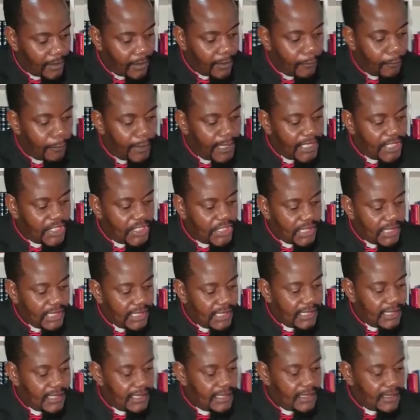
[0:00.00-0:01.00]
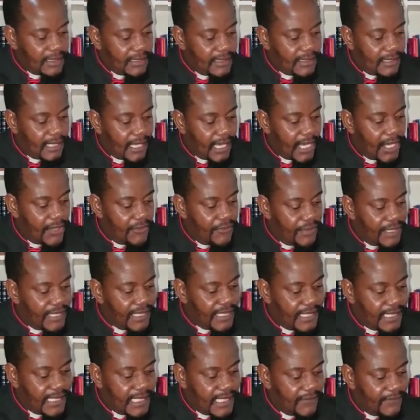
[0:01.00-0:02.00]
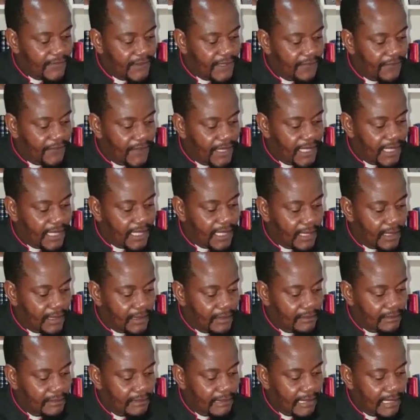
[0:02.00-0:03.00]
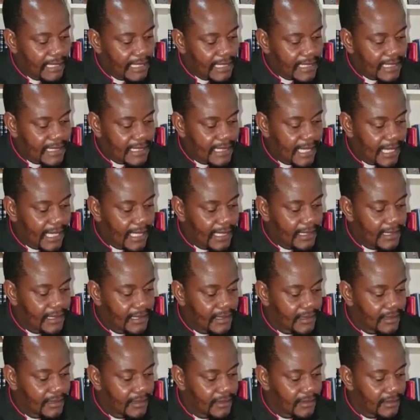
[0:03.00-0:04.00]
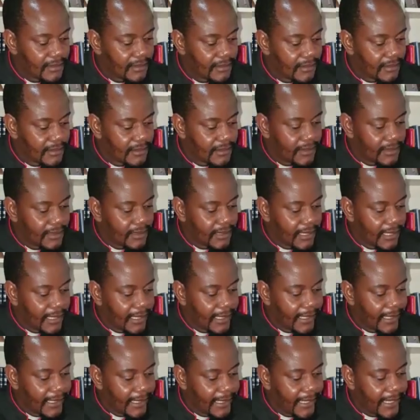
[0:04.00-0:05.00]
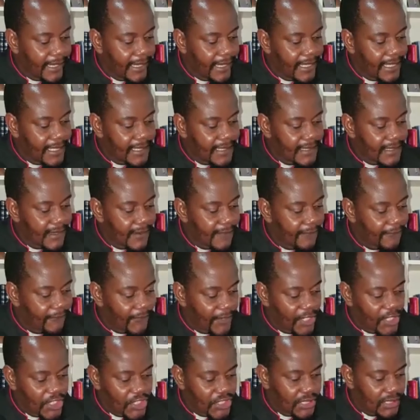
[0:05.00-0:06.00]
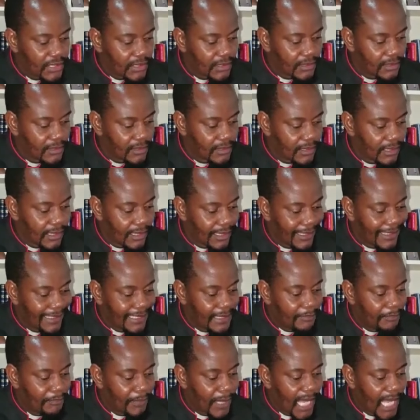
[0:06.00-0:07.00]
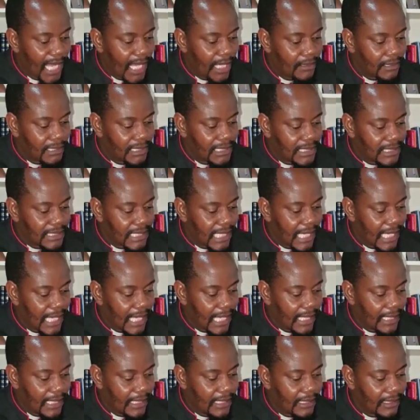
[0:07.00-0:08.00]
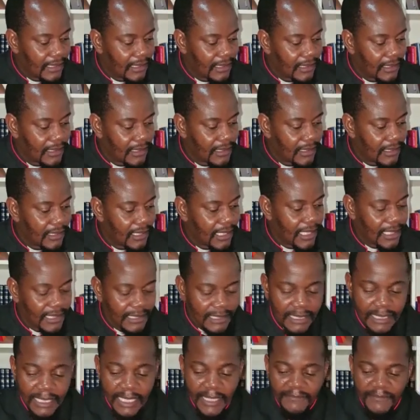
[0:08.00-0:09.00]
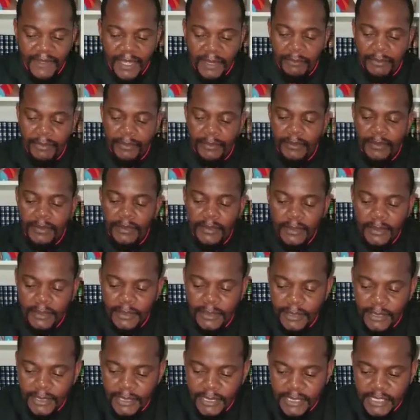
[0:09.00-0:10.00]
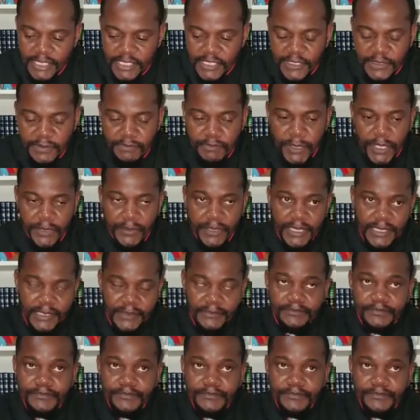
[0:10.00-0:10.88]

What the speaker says: When Jesus had received the vinegar, he said, "It is finished." And he bowed his head and gave up his spirit.